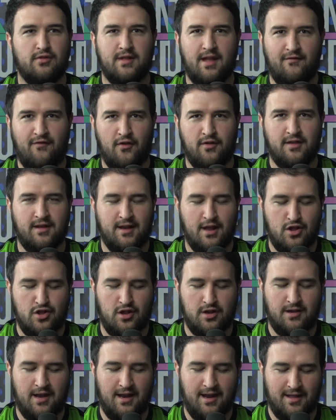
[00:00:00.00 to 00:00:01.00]
it's not first
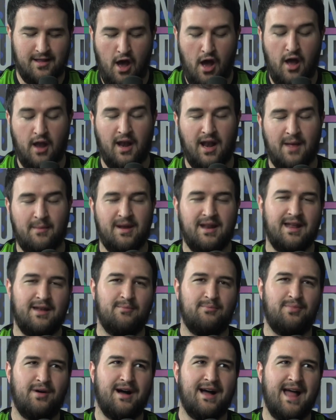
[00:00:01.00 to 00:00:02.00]
edition. It is
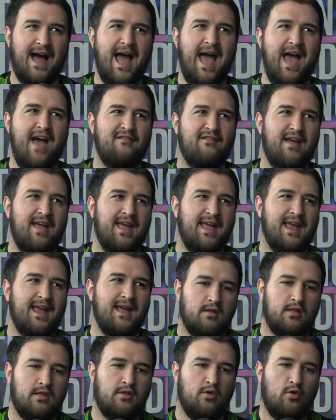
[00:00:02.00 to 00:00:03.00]
unlimited. But I have a
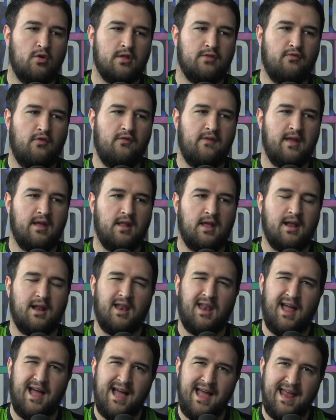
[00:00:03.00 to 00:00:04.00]
Swords of Revealing
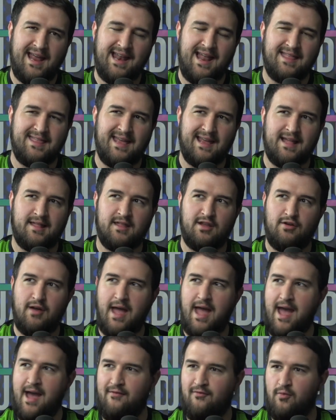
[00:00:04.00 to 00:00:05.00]
Light. I think I still
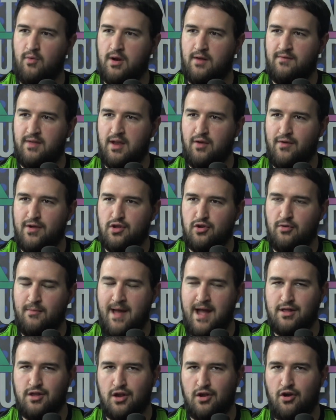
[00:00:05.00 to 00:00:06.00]
have one of the original
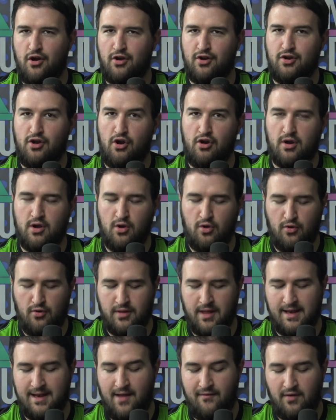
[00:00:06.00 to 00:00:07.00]
Magic card Dark
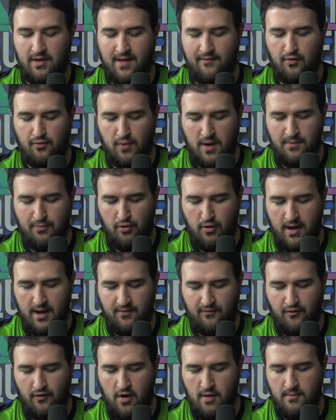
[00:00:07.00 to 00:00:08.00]
Holes. I definitely have a
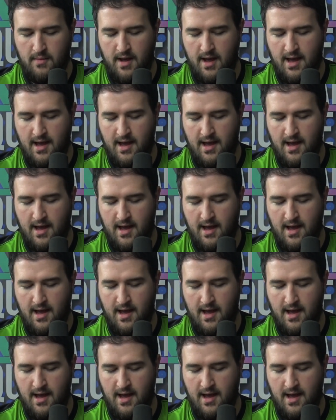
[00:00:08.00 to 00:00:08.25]
reprint from